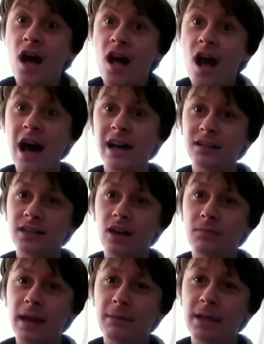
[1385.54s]
I don't
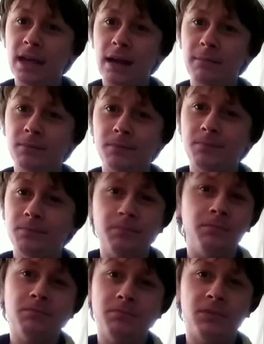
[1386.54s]
know, maybe I'm
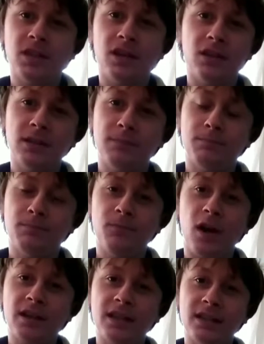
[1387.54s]
the only
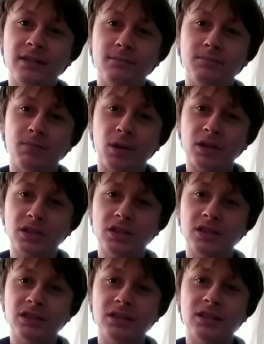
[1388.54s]
fucking
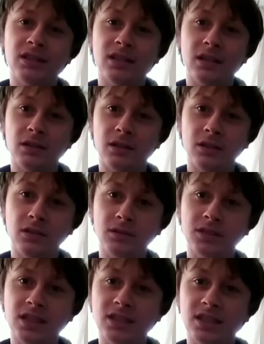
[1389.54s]
person who
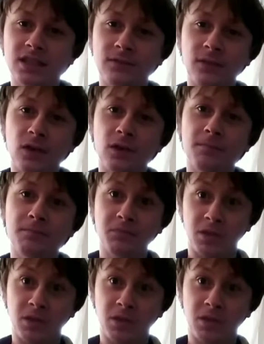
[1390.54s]
sees this film.